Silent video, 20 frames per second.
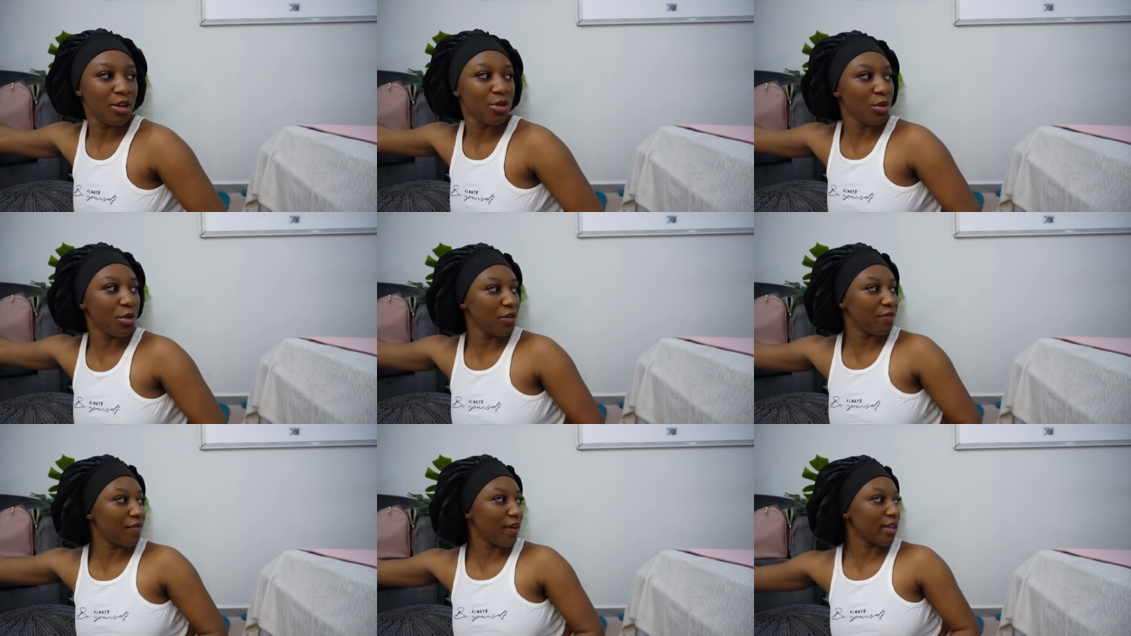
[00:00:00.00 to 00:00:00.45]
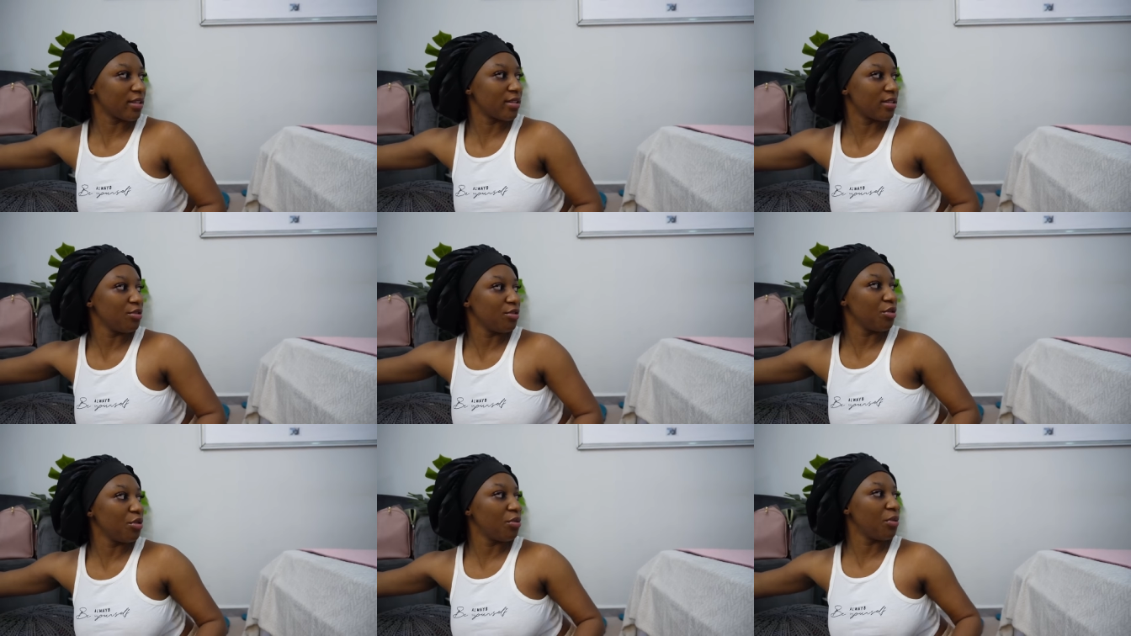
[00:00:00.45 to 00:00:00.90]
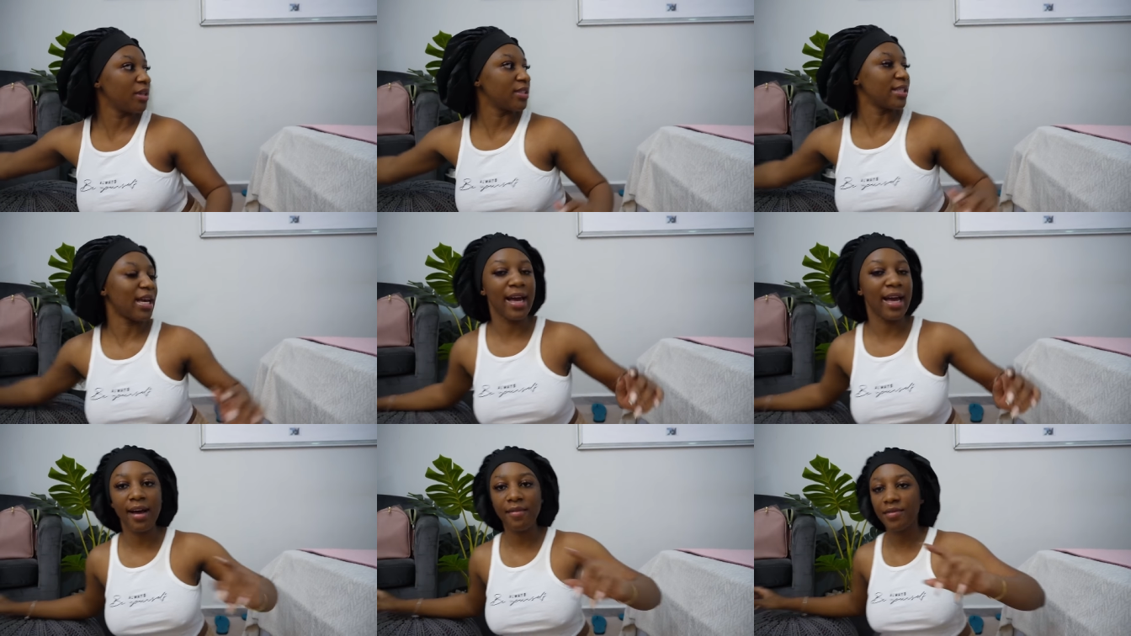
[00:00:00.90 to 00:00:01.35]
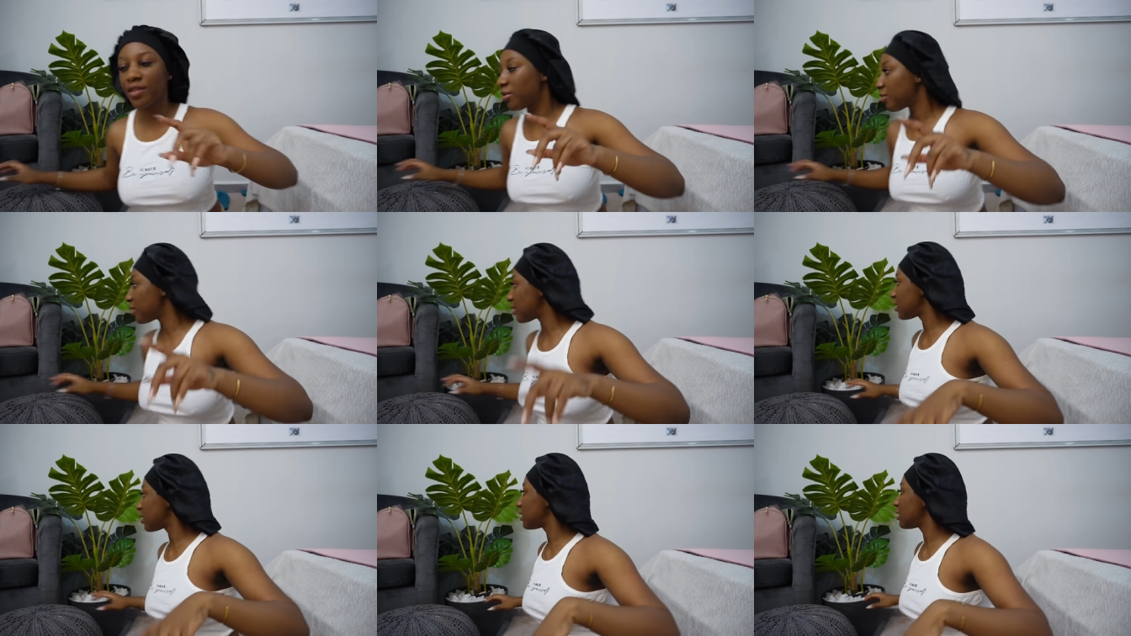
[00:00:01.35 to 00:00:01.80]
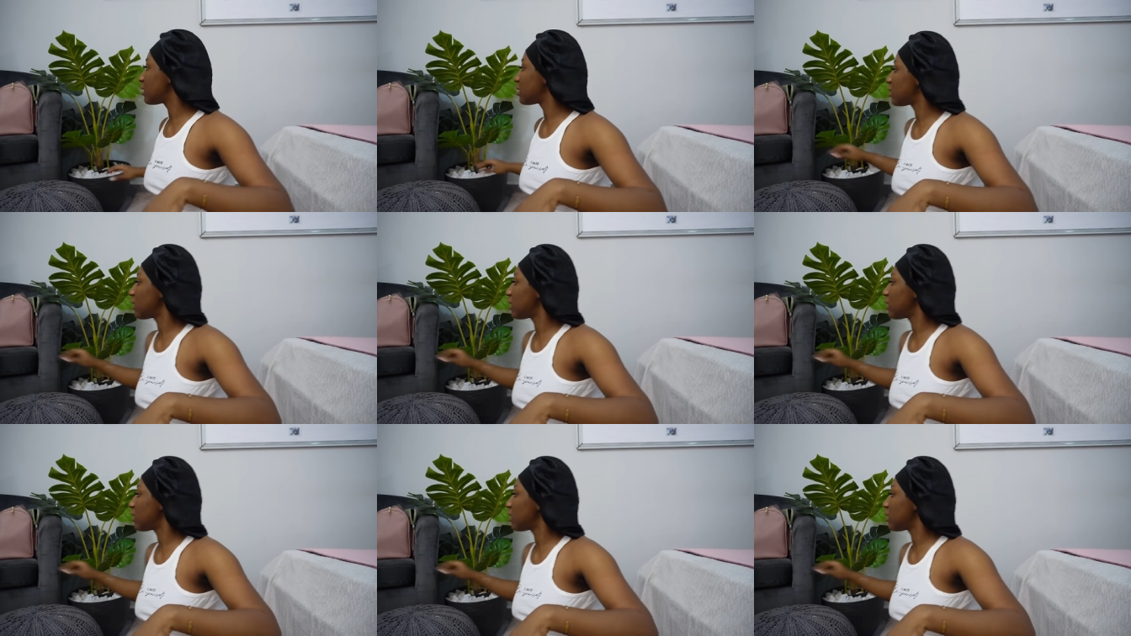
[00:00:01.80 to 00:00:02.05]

no in fact you know what I have the receipts